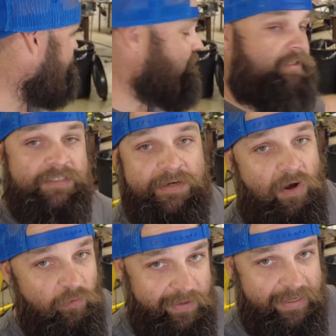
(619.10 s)
took this thing
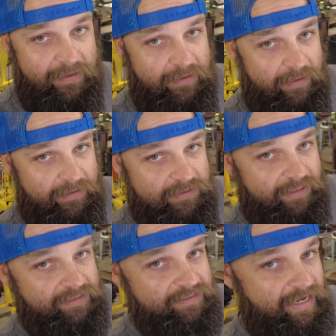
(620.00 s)
all the way down to the nuts,
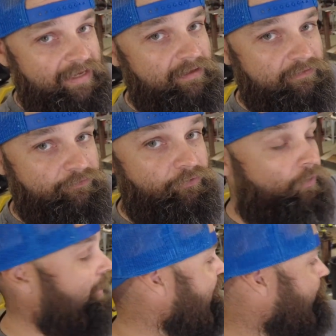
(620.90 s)
and it's taken
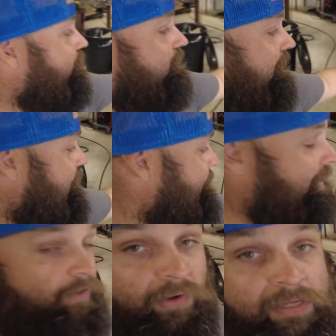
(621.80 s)
forever to get it
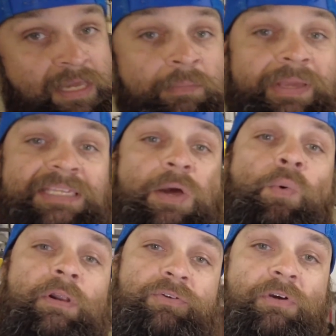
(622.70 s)
back going because I
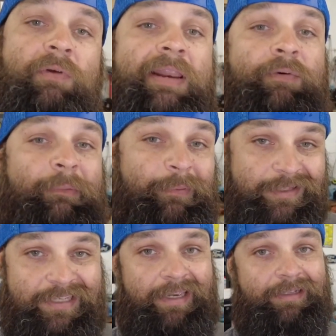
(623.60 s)
want to do it right and I want to be
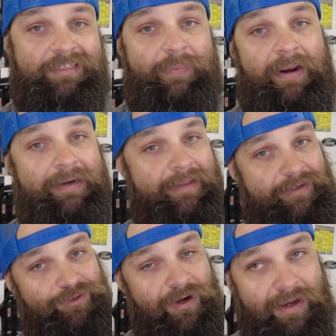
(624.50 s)
meticulous about it. Now
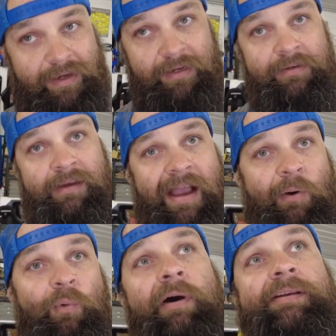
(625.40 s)
that truck, I
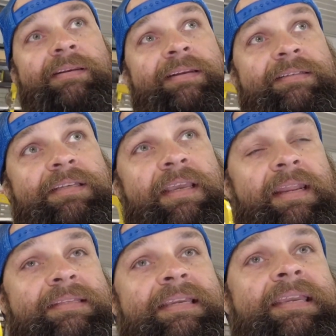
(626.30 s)
want to get
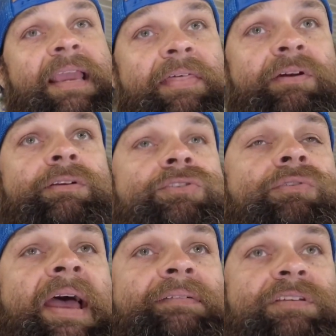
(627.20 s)
it together to
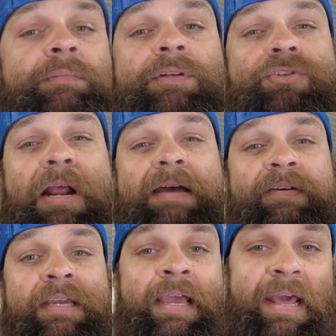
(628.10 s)
have something to drive.
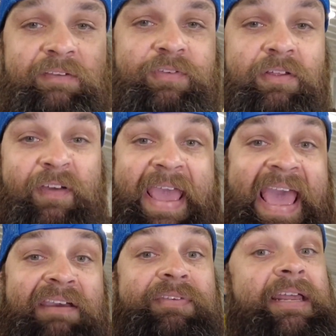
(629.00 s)
And I feel if I
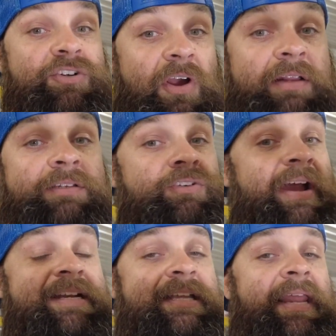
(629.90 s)
have that truck to
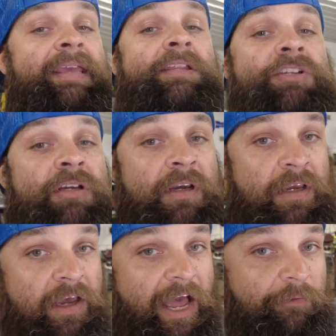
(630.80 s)
scratch that itch,
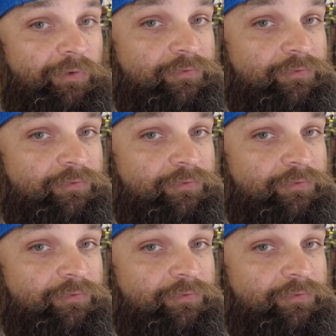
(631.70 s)
I will